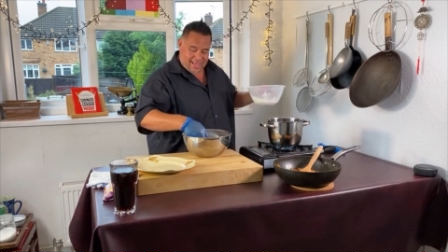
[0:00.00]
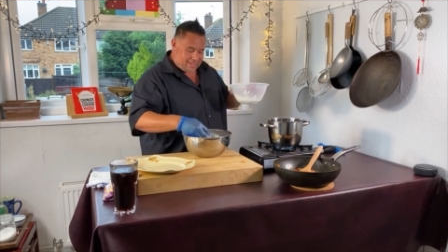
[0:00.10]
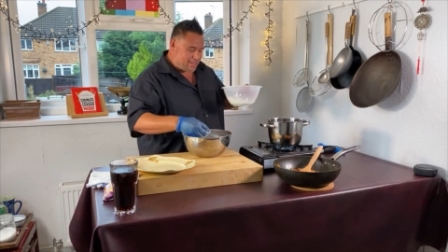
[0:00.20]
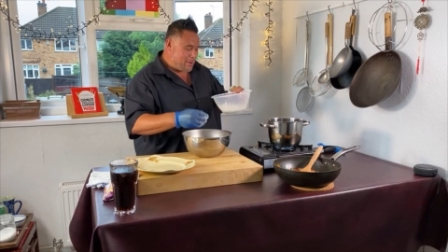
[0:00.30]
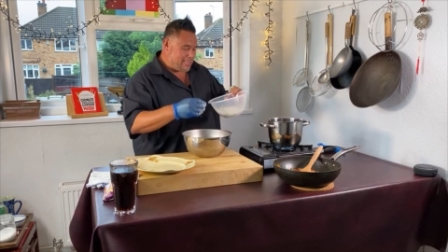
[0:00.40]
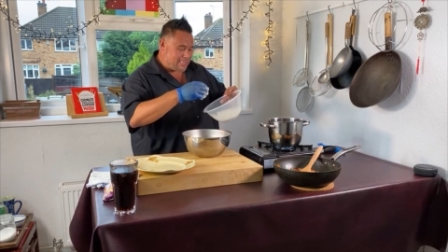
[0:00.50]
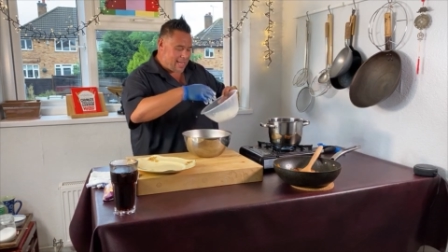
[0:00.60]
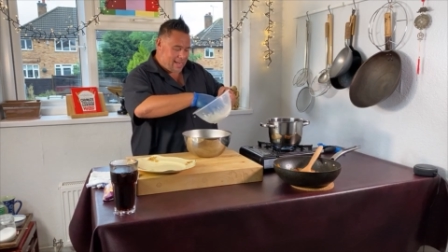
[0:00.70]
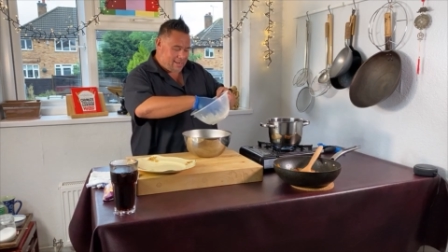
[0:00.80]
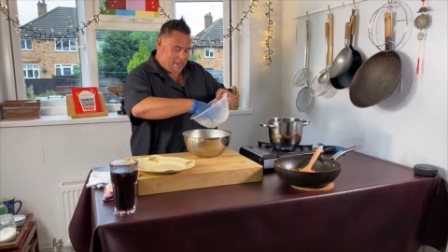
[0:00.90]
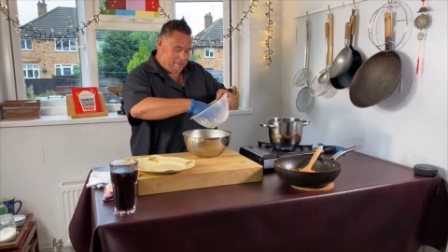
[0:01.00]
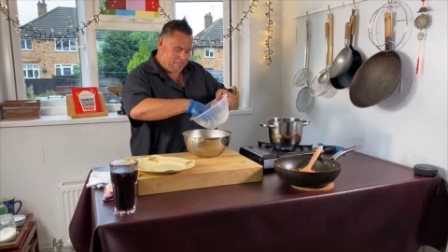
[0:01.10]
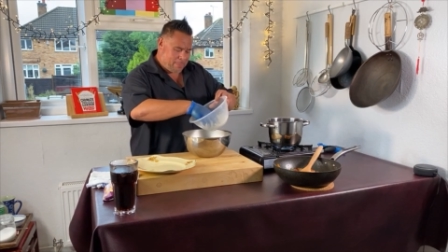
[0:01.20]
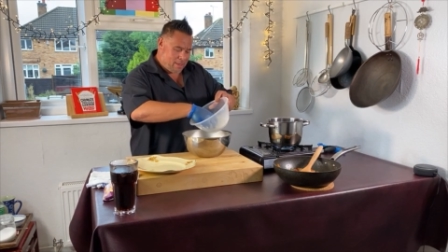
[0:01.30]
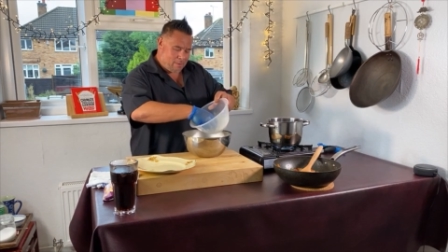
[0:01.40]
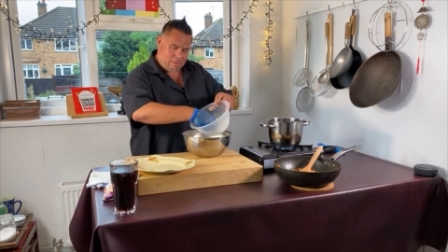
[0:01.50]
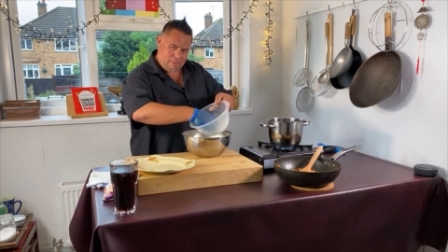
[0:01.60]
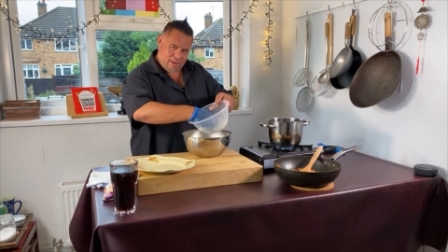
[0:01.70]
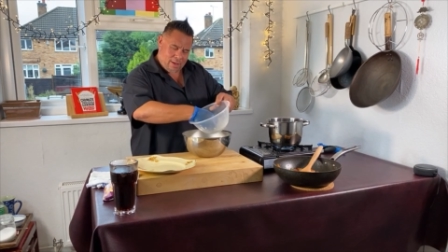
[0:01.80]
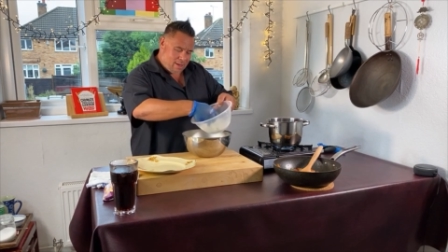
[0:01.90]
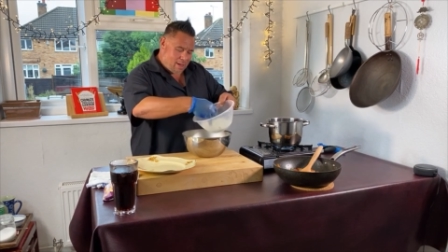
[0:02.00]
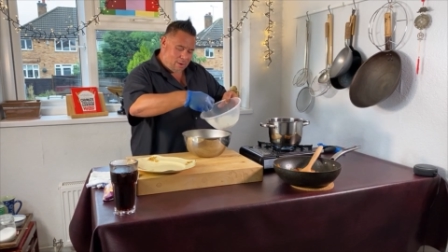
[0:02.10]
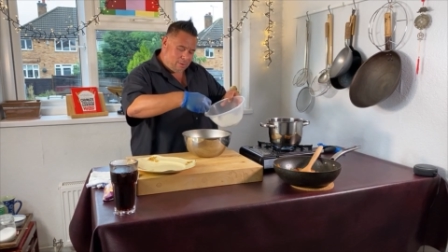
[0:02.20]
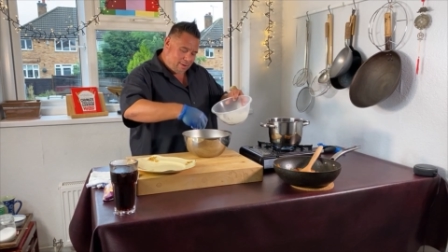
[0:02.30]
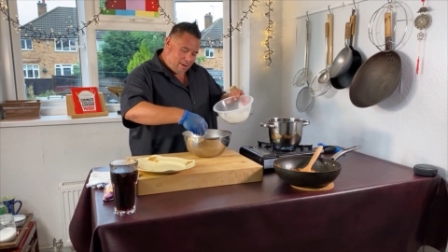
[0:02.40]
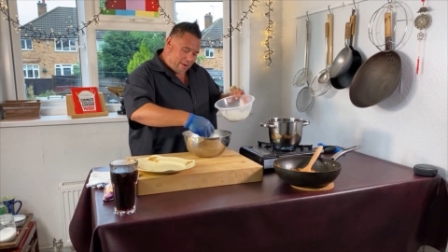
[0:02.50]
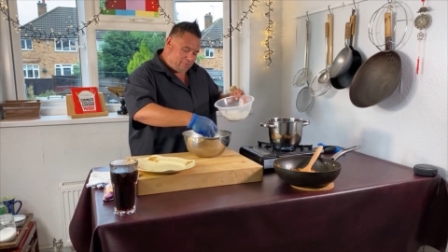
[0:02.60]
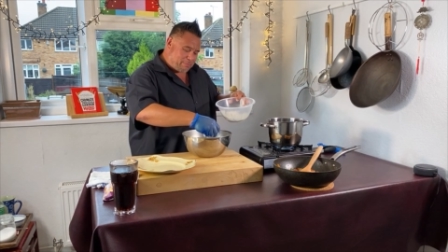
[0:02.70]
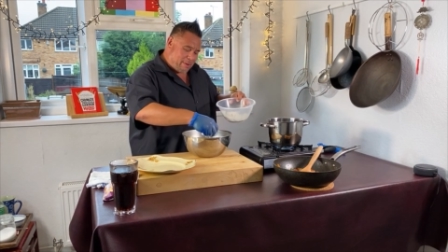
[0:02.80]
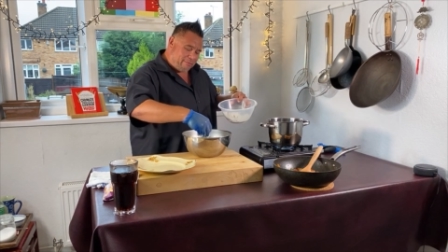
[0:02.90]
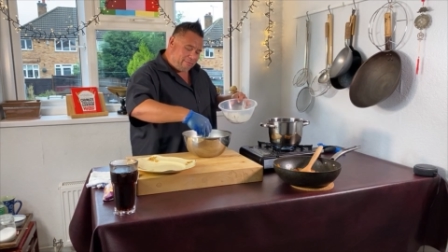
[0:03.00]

So instead, oh, I've just been